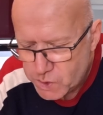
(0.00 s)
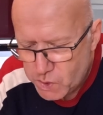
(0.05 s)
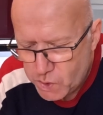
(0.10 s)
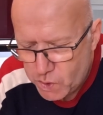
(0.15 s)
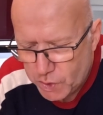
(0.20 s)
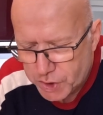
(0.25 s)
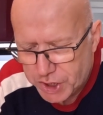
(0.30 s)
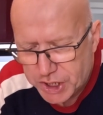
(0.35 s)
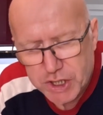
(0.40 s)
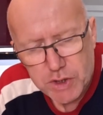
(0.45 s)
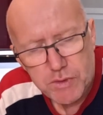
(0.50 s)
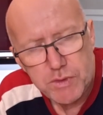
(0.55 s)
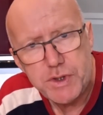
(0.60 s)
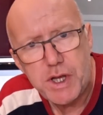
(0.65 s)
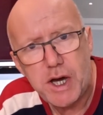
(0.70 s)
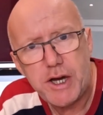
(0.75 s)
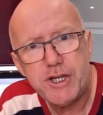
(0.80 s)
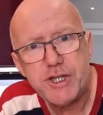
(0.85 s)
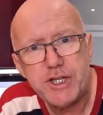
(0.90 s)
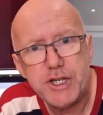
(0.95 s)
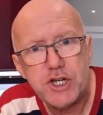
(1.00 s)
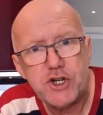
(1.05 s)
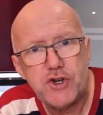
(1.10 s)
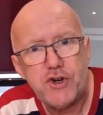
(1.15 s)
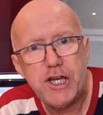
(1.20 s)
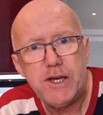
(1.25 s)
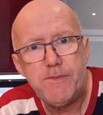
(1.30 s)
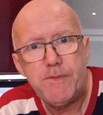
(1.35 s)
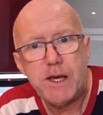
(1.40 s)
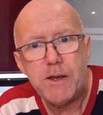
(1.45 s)
Oh, still nice and
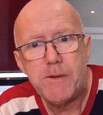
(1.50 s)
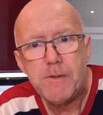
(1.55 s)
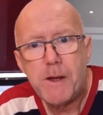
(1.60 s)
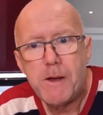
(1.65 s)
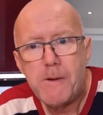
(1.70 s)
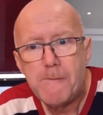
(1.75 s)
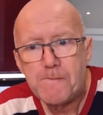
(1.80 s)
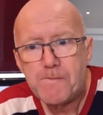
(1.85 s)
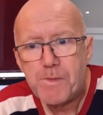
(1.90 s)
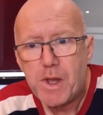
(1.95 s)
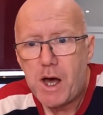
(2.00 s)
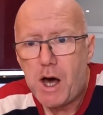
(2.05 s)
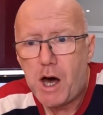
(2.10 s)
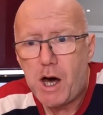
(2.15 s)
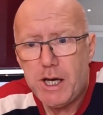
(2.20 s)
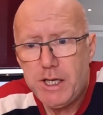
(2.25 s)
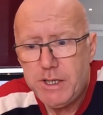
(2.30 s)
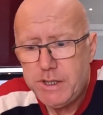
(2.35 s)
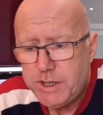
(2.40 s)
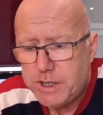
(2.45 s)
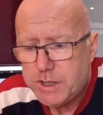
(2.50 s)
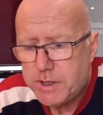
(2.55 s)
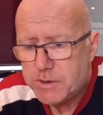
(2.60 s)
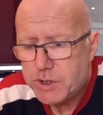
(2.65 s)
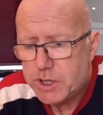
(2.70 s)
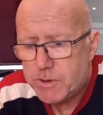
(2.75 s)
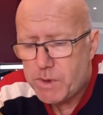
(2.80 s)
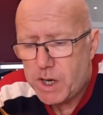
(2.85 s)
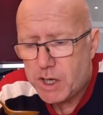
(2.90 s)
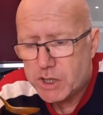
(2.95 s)
creamy.
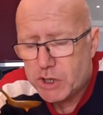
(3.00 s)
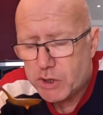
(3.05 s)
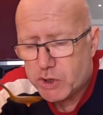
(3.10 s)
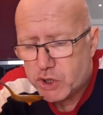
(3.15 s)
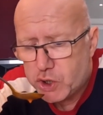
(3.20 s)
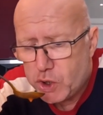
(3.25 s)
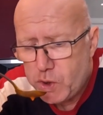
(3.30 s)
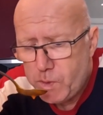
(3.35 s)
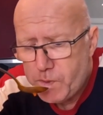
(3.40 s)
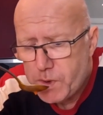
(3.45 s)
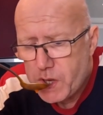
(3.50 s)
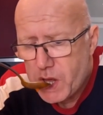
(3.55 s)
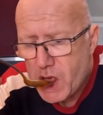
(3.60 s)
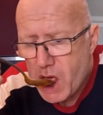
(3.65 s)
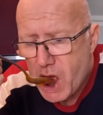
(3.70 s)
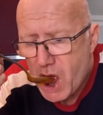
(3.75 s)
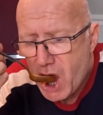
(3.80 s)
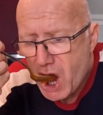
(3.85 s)
Heinz tomato soup.